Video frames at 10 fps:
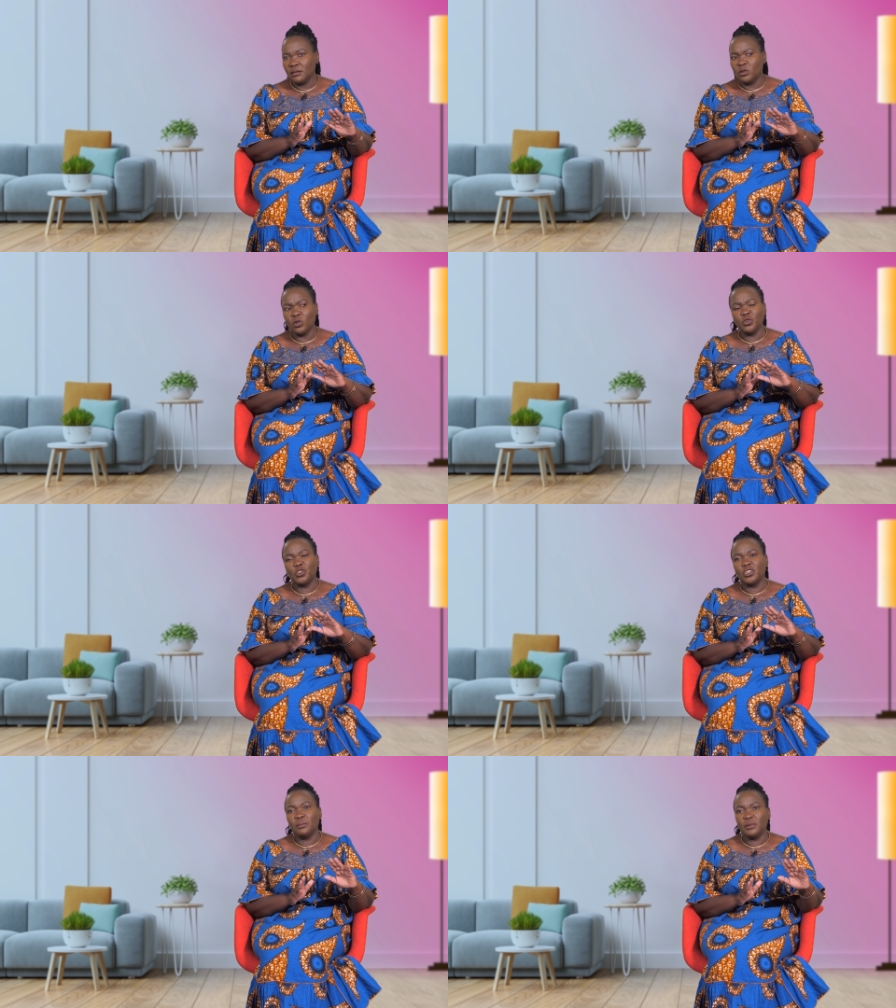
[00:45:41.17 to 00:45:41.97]
Don't
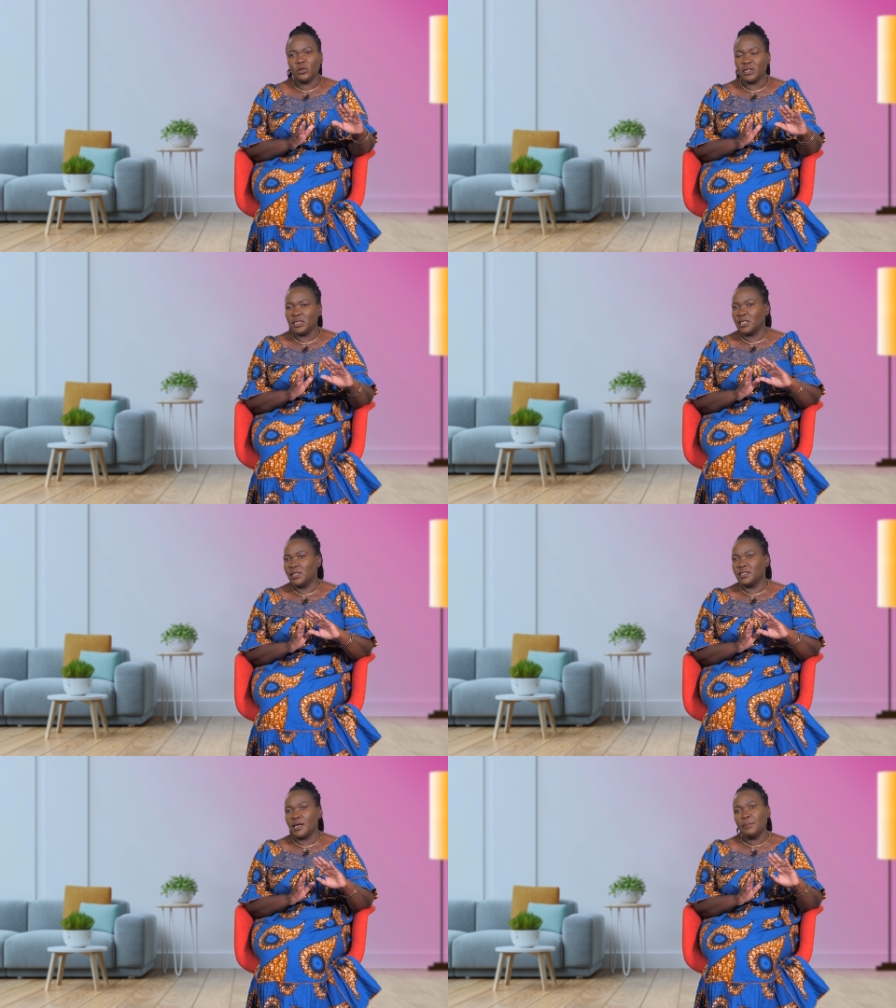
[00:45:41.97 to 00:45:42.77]
shame because I say
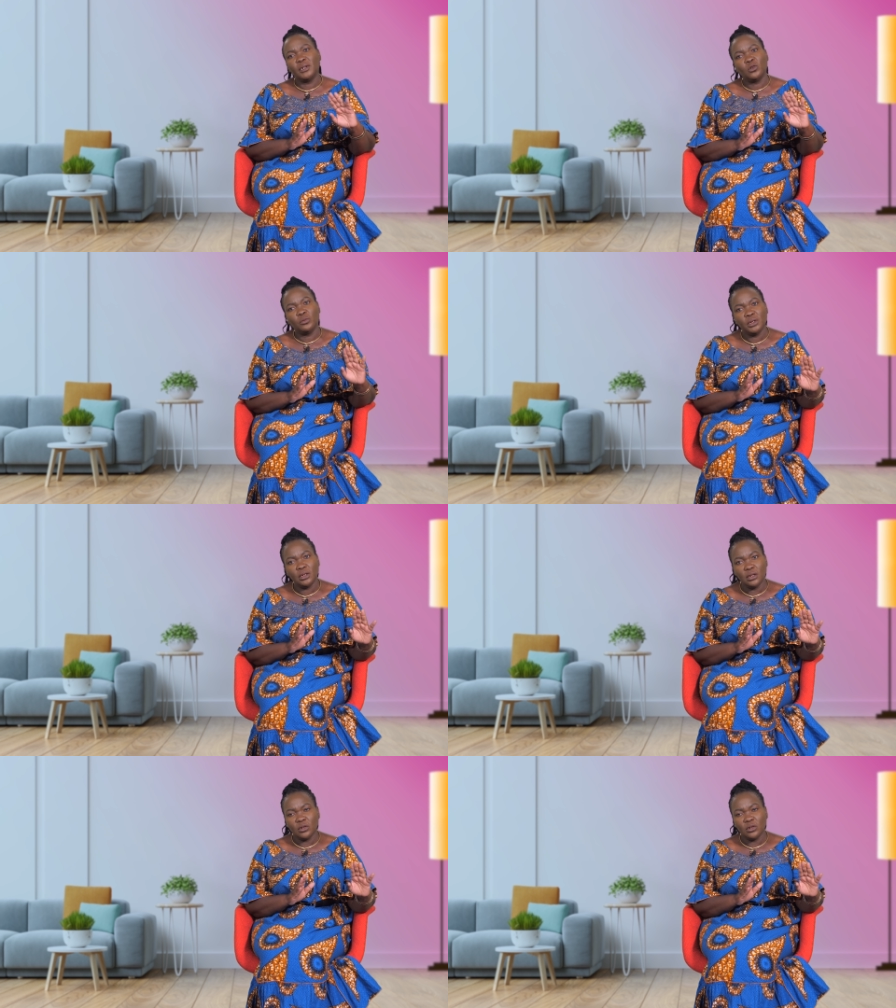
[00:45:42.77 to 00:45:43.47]
this happened to me.